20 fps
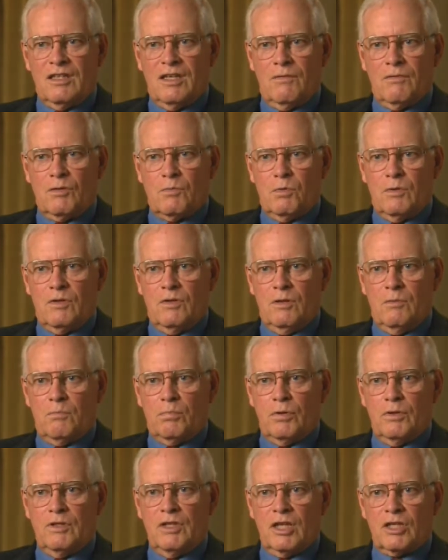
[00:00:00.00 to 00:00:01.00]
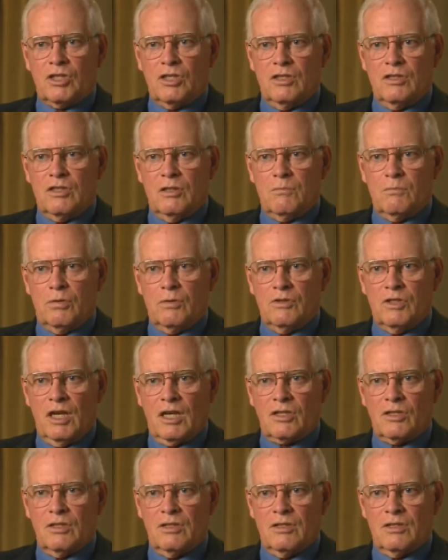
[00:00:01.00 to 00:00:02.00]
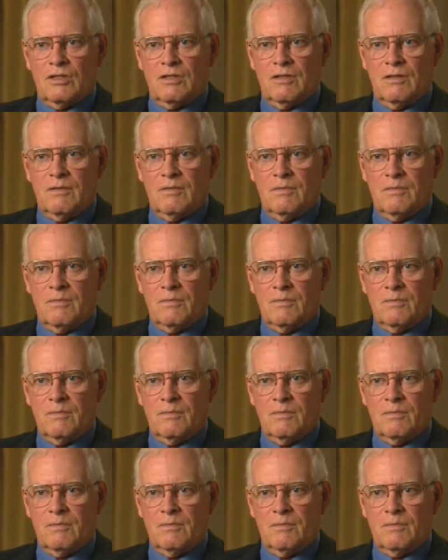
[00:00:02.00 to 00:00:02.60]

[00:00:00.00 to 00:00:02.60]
the difference between predictions and projections.